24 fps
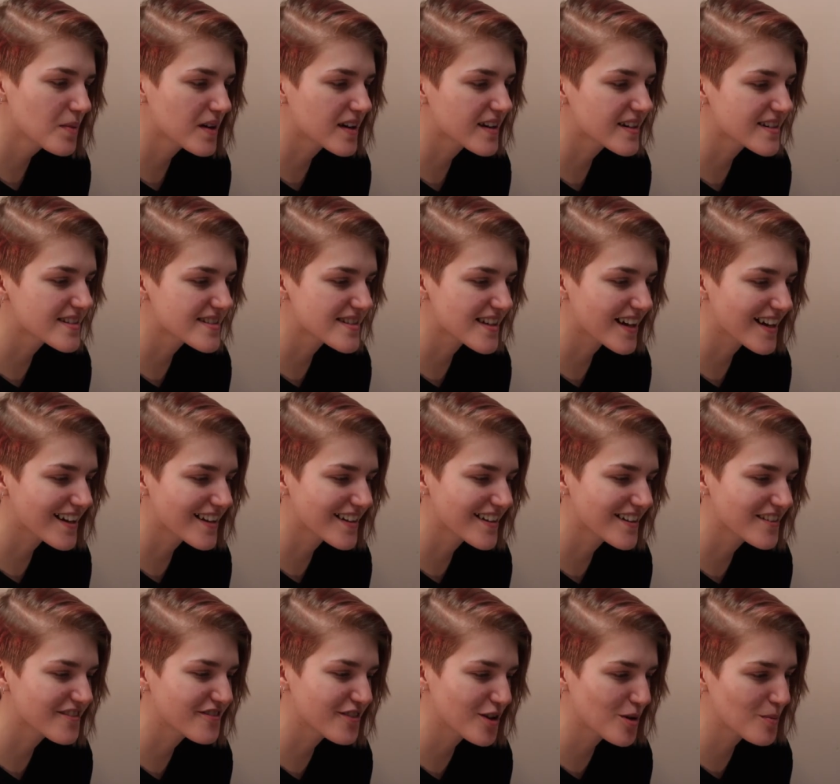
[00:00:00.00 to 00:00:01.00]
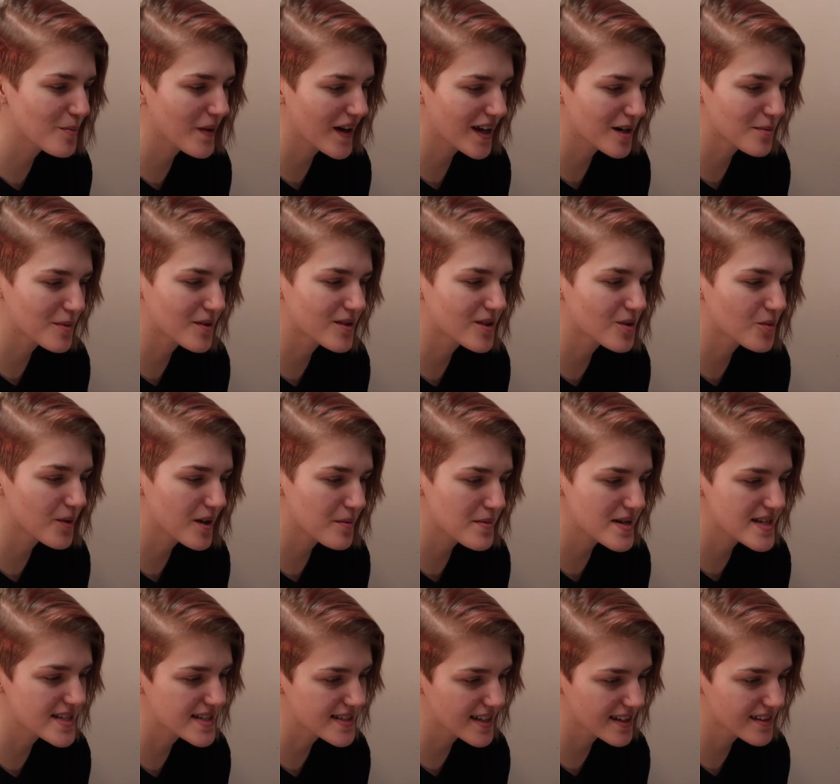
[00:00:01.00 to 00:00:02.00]
Because I felt bad about the way
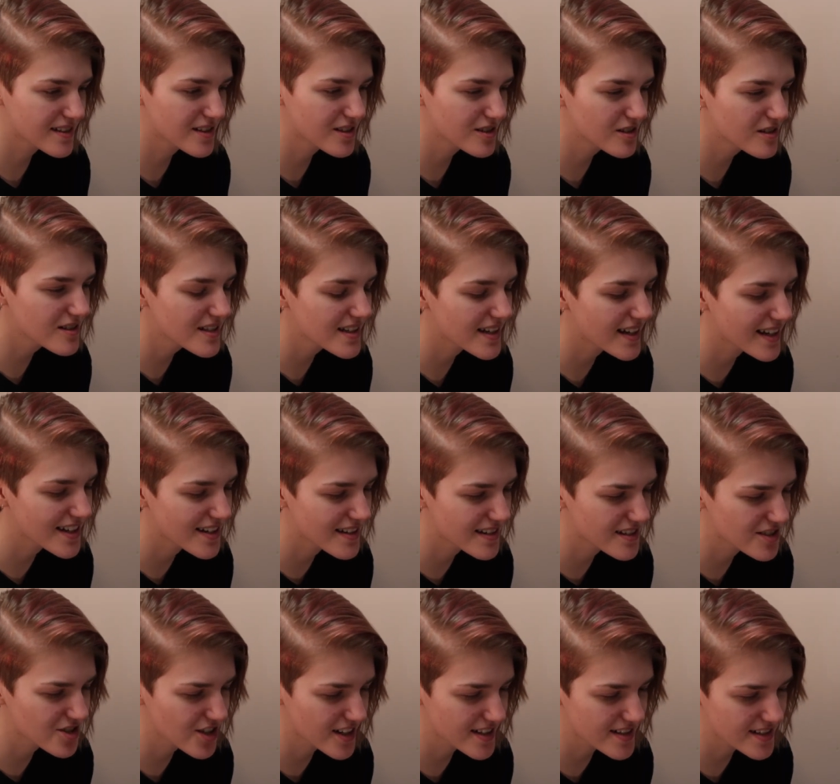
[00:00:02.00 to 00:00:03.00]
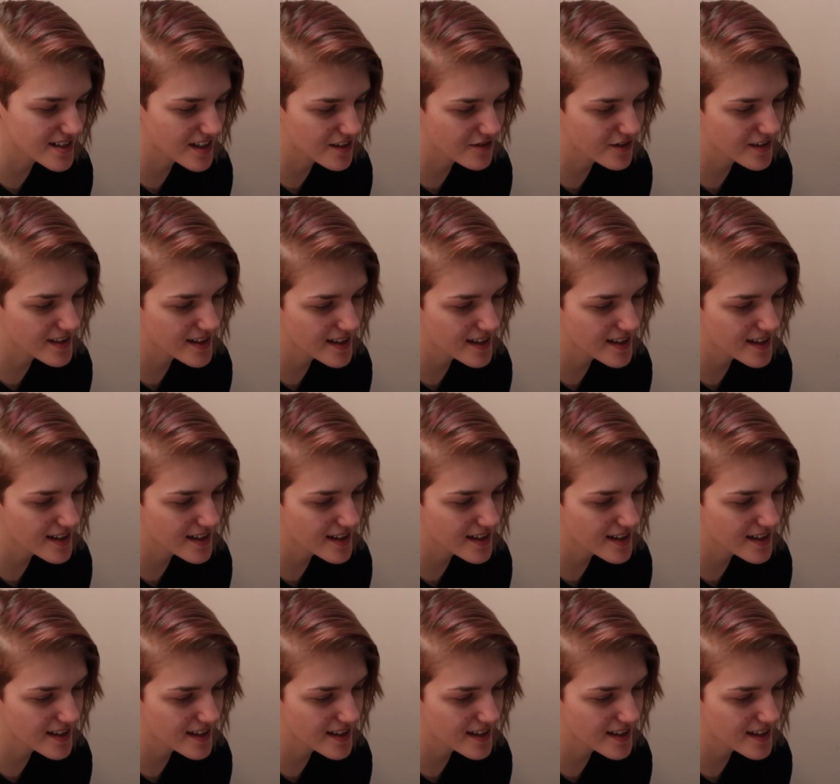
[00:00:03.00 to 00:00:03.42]
my skin looked and I tried to cover